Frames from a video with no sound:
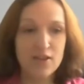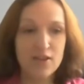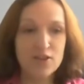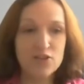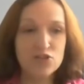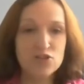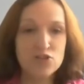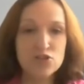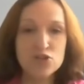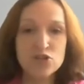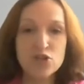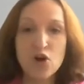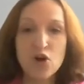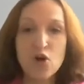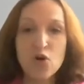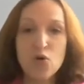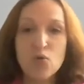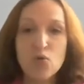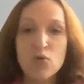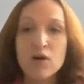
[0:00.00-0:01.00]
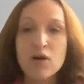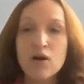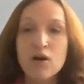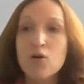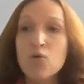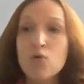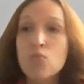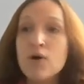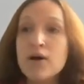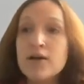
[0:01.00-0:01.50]
So,
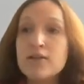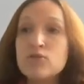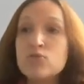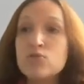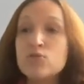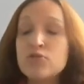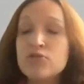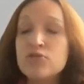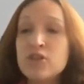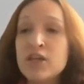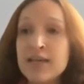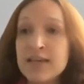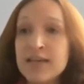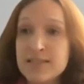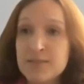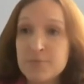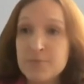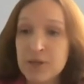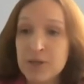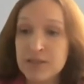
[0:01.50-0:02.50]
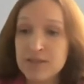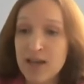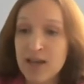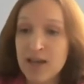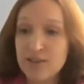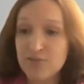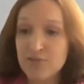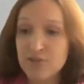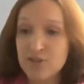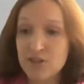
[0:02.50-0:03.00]
what do you think is being
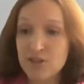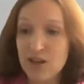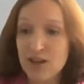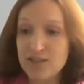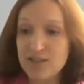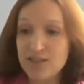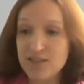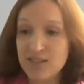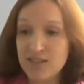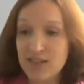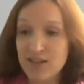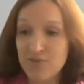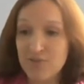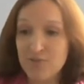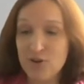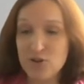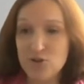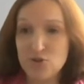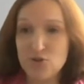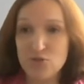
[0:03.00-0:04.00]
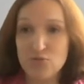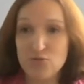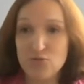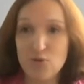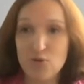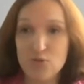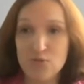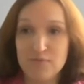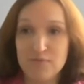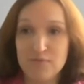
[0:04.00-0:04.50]
advertised here, first of all?